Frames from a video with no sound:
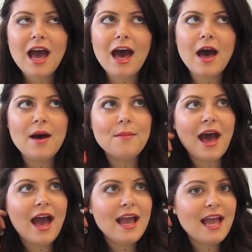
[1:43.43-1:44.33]

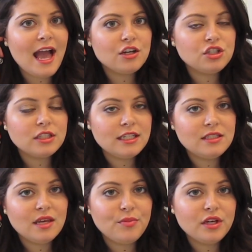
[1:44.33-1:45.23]
I actually
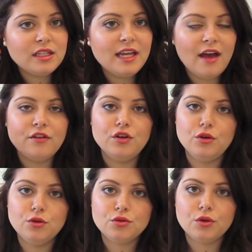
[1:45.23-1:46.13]
typically have a
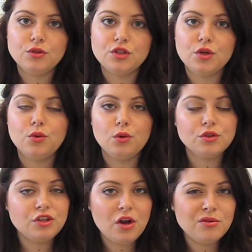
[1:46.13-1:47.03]
neutral to
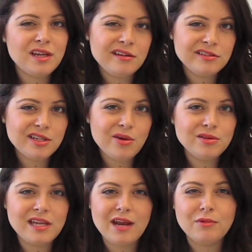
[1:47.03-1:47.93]
cool toned
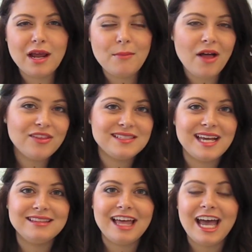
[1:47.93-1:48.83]
undertone, and when I bought this
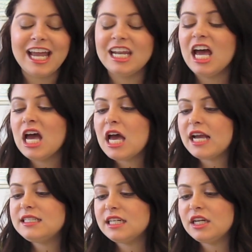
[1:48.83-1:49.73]
online
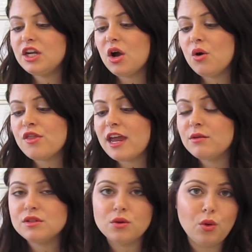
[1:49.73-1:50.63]
I didn't know that
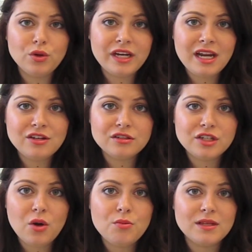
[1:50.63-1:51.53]
it was a golden
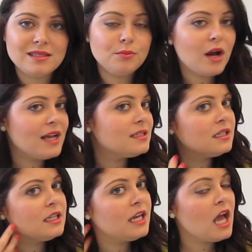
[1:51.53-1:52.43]
undertone, but
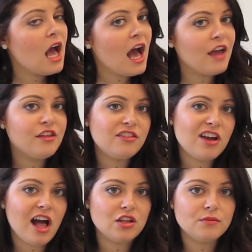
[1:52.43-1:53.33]
surprisingly I think the
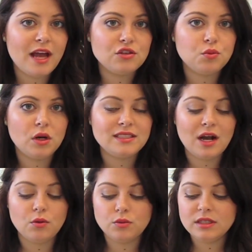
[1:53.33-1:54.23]
color match worked
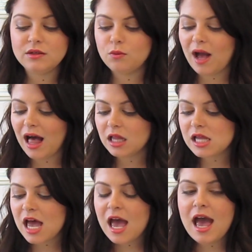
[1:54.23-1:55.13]
out really
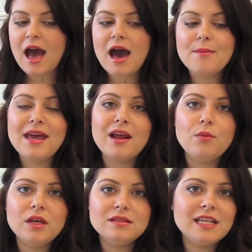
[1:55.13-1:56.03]
well. And I
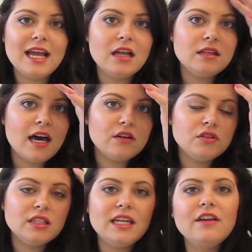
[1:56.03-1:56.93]
will say a lot of
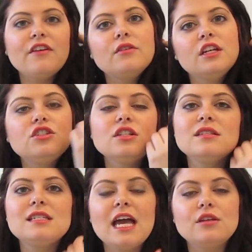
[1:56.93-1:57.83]
Clinique
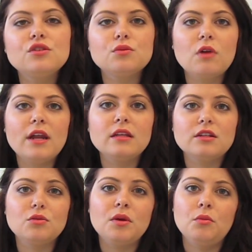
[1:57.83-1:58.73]
foundations tend to run a
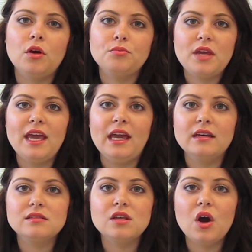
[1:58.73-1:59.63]
little bit more
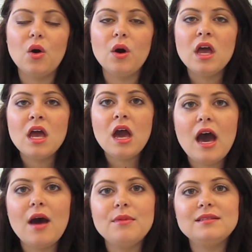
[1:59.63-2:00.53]
pink, so
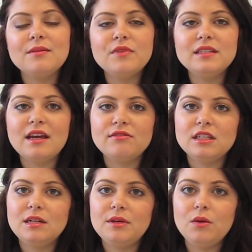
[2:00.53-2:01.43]
it's something
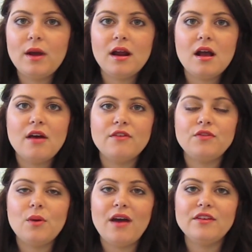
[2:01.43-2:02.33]
definitely to be aware of
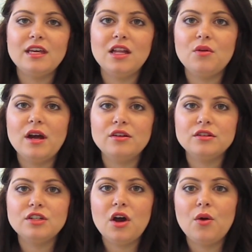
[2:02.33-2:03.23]
if you have a yellow
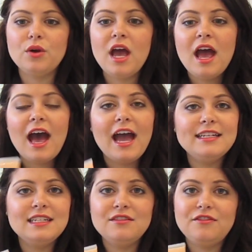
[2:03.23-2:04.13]
undertone. I
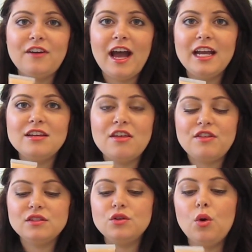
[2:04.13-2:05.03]
didn't find that
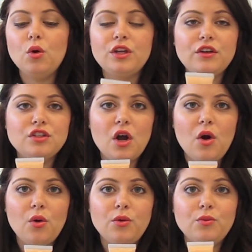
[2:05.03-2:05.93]
this golden
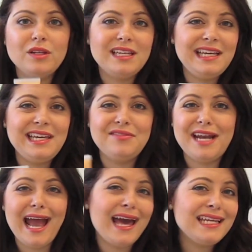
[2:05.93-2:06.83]
tone really even
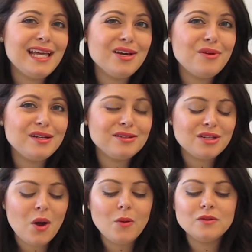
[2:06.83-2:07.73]
had a yellow
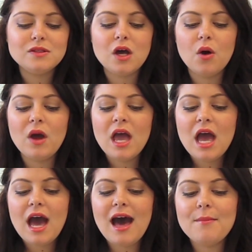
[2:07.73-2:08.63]
undertone, so
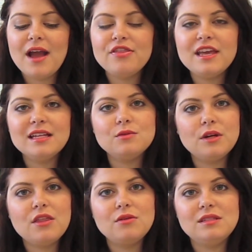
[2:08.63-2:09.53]
I think it's
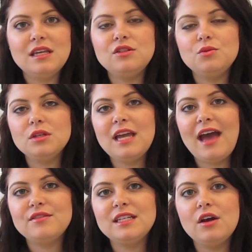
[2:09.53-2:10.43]
one of those things you really
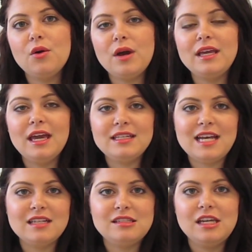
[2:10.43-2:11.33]
have to go and get
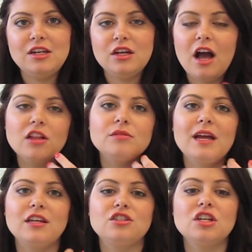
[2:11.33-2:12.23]
tested, color
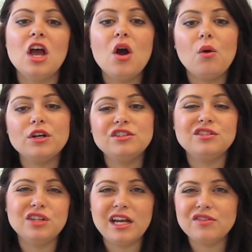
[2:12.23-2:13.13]
match, or
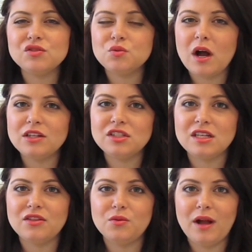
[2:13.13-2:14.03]
just look at the swatches
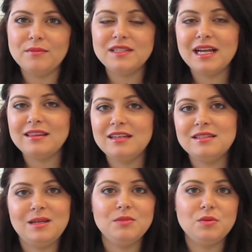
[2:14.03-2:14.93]
on the website. They
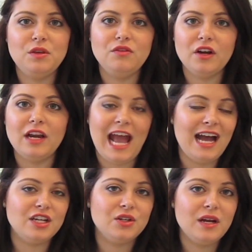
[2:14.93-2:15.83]
seem to be very
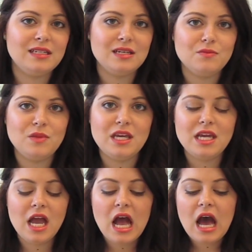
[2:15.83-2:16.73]
accurate to
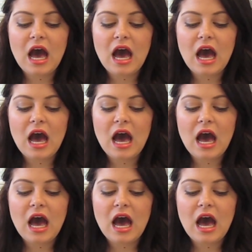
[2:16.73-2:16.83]
me.